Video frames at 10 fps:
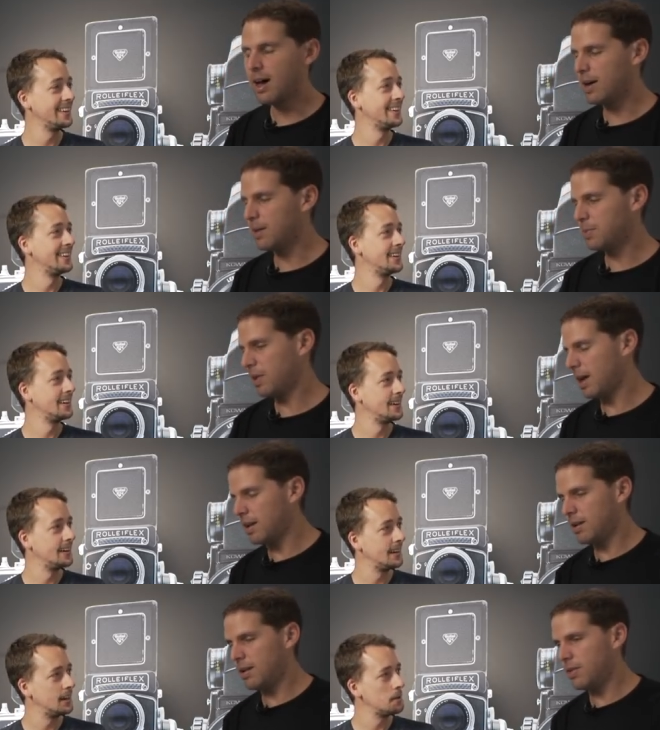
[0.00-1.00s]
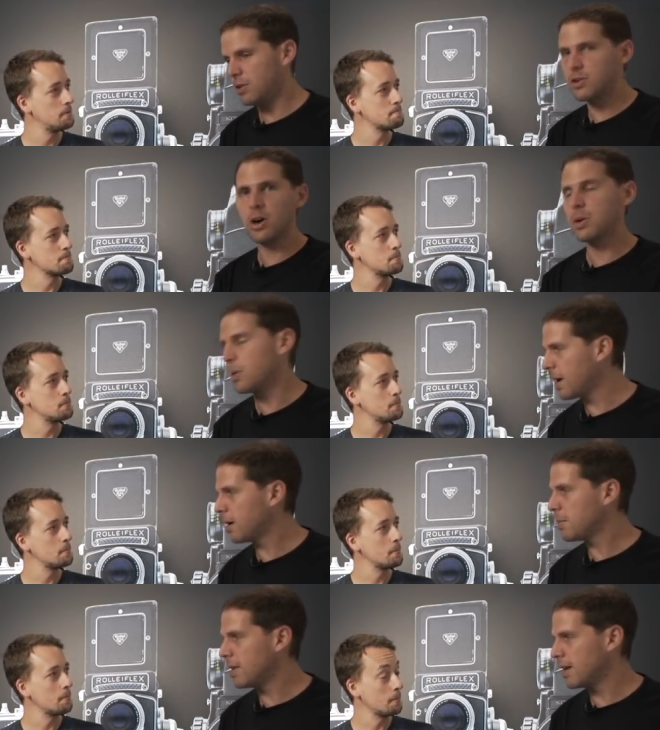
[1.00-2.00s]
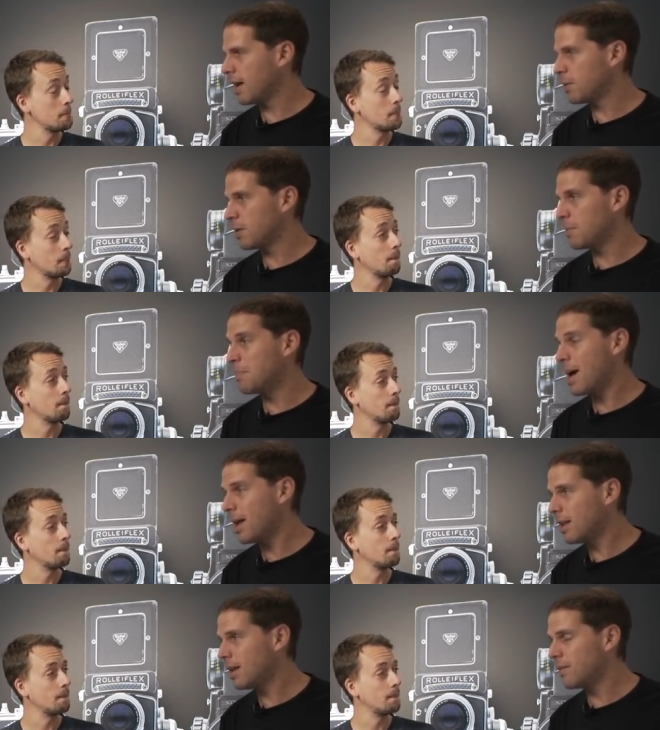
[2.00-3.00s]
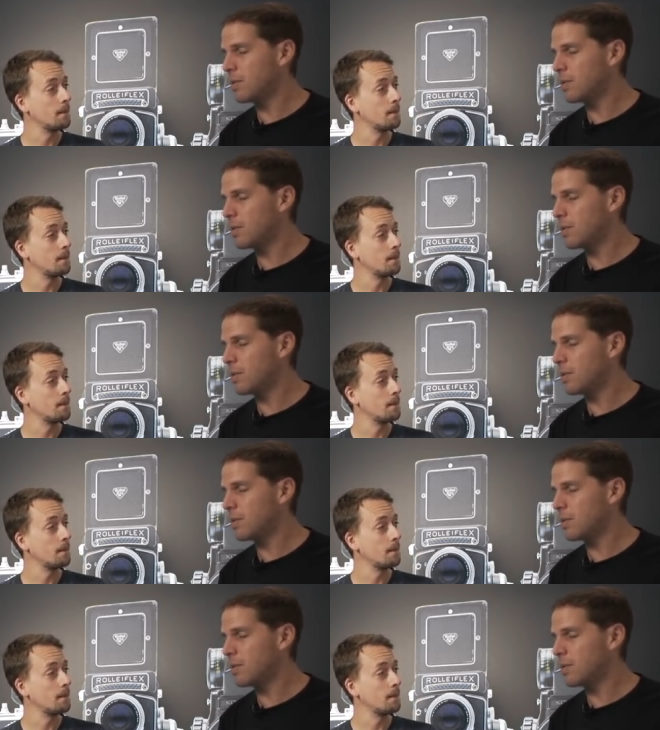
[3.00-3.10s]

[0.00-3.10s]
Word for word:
Speaker 1: uh, and there's no one around me that I would have met if